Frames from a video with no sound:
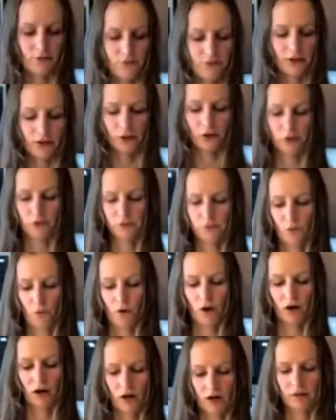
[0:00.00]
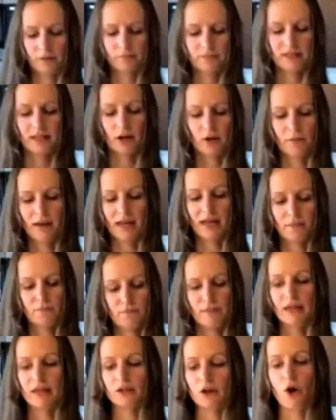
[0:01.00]
filler for, say you're
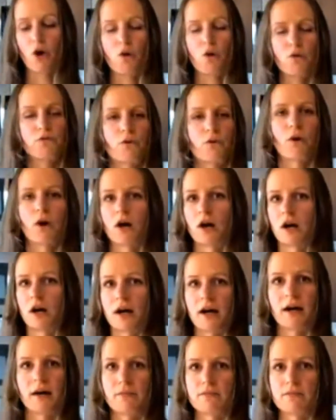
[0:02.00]
making meatloaf for